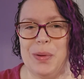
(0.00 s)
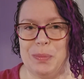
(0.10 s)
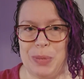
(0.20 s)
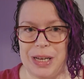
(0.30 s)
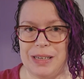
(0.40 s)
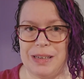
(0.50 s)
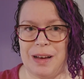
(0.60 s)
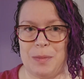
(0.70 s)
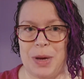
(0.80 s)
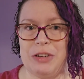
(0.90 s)
But
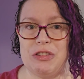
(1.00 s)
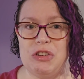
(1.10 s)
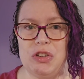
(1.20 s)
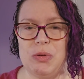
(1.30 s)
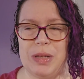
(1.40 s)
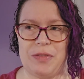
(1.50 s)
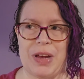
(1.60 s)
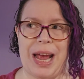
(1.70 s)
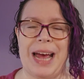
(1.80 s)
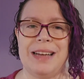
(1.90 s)
I just knew that if
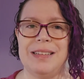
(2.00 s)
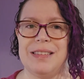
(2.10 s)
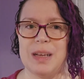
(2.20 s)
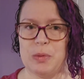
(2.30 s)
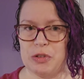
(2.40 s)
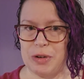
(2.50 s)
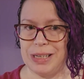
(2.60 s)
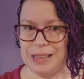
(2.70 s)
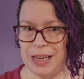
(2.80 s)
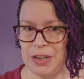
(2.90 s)
I added
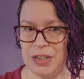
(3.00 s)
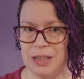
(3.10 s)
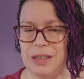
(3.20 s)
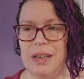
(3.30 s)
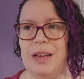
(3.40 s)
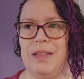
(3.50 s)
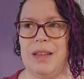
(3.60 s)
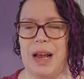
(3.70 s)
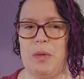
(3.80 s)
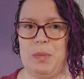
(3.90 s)
substrate later,
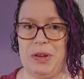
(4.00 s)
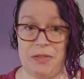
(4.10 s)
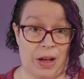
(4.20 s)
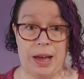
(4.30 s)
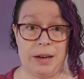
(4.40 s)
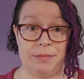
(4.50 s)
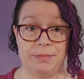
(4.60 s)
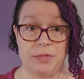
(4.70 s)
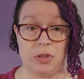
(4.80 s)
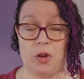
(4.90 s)
that I would be fine.
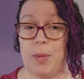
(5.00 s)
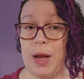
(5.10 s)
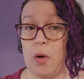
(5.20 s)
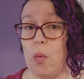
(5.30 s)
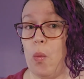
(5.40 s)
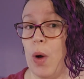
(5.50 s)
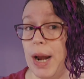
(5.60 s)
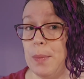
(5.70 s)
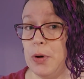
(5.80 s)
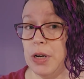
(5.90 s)
So no matter what
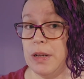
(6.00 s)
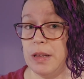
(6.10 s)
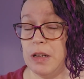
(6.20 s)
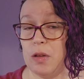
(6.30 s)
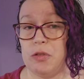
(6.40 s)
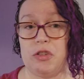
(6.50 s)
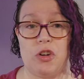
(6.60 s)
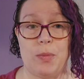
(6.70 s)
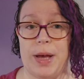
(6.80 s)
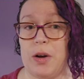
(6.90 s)
I put into the enclosure,
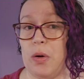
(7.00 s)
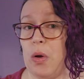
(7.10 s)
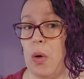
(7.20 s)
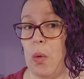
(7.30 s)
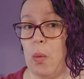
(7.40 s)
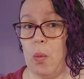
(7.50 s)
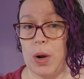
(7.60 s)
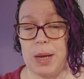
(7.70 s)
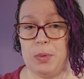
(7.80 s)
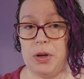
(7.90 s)
no matter
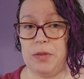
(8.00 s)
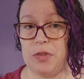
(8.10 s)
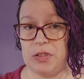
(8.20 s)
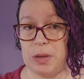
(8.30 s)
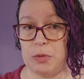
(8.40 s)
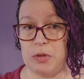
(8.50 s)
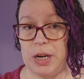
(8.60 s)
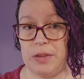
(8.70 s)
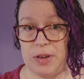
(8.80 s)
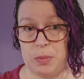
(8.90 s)
what I put for
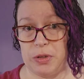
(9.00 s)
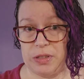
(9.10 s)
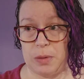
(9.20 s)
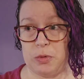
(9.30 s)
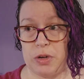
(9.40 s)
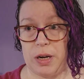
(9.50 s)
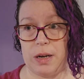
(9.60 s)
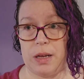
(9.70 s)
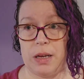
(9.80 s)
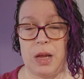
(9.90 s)
substrate, if I put substrate
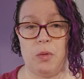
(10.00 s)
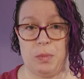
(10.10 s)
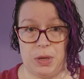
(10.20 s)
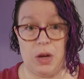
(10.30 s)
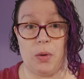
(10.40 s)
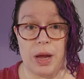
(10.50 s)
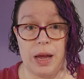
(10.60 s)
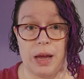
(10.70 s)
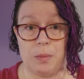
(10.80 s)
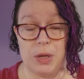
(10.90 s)
in it, it would be
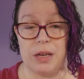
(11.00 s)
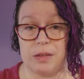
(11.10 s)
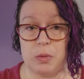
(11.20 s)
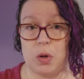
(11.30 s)
okay because it would